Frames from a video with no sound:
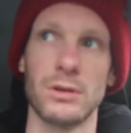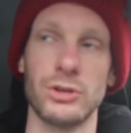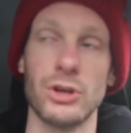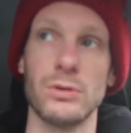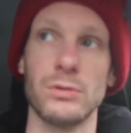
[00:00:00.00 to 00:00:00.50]

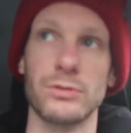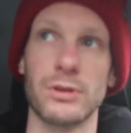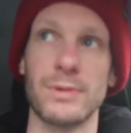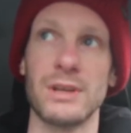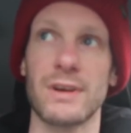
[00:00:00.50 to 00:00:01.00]
used.
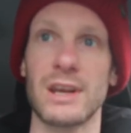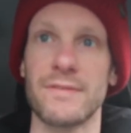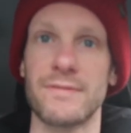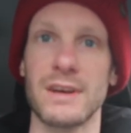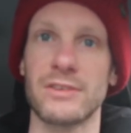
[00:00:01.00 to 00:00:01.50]
I mean, if I get
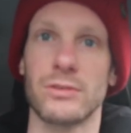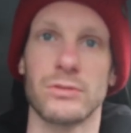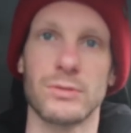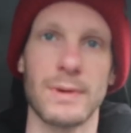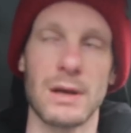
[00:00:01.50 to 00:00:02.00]
it fixed, it
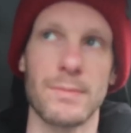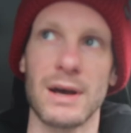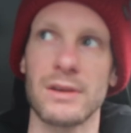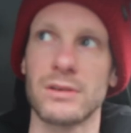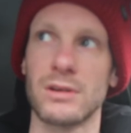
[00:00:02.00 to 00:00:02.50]
doesn't smell that
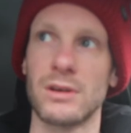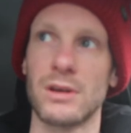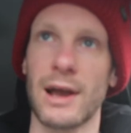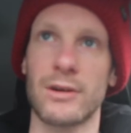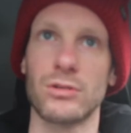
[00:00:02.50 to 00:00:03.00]
bad.
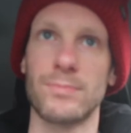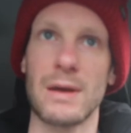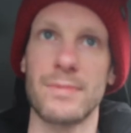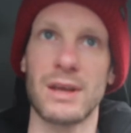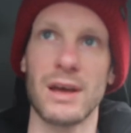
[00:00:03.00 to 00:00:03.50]
I could
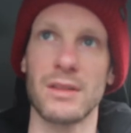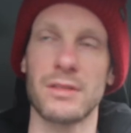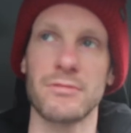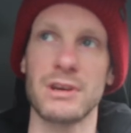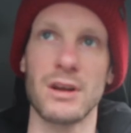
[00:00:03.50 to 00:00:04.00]
maybe get
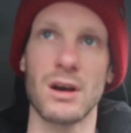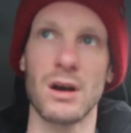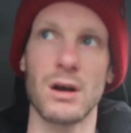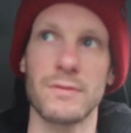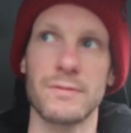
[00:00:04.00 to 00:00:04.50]

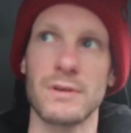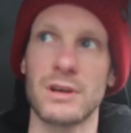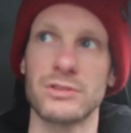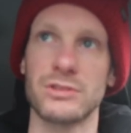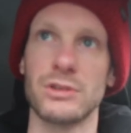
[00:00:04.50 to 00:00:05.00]
3.5 for it,
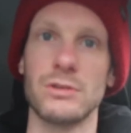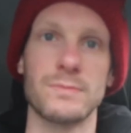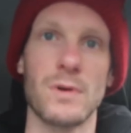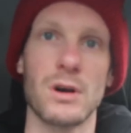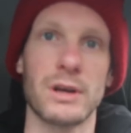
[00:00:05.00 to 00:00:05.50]
because the
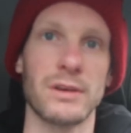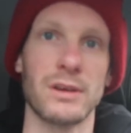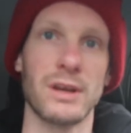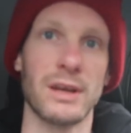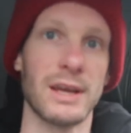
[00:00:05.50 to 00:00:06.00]
used
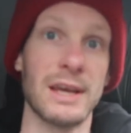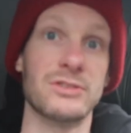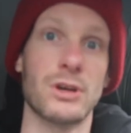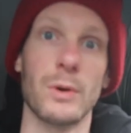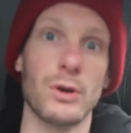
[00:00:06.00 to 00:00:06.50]
market
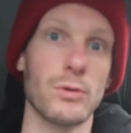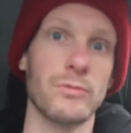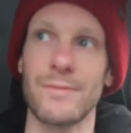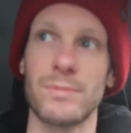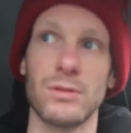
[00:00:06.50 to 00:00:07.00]
is going up.
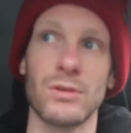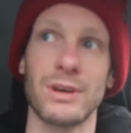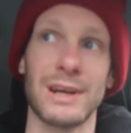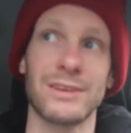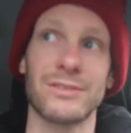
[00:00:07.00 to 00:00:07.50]
I've been
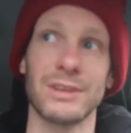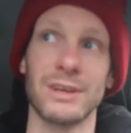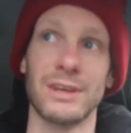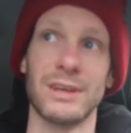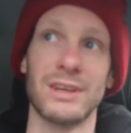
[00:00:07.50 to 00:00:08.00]
looking
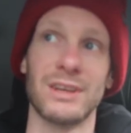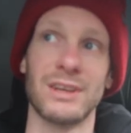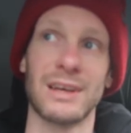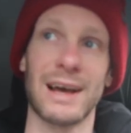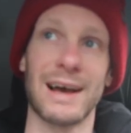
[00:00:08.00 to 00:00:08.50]
actually
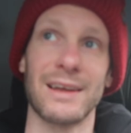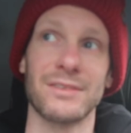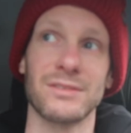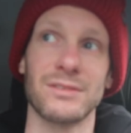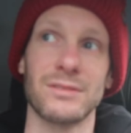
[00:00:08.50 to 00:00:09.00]

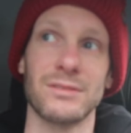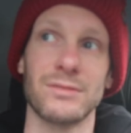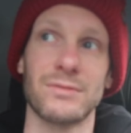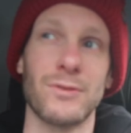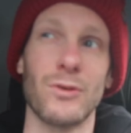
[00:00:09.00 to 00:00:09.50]
at
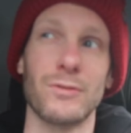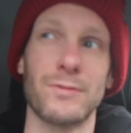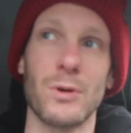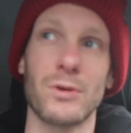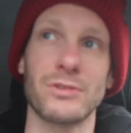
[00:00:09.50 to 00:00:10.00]
Ford
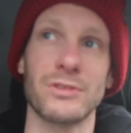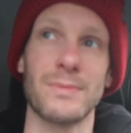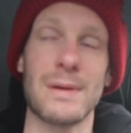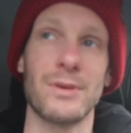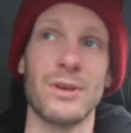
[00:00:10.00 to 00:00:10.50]
Focuses,
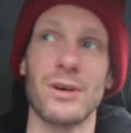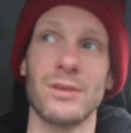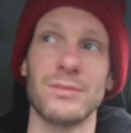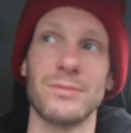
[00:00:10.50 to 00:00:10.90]
maybe not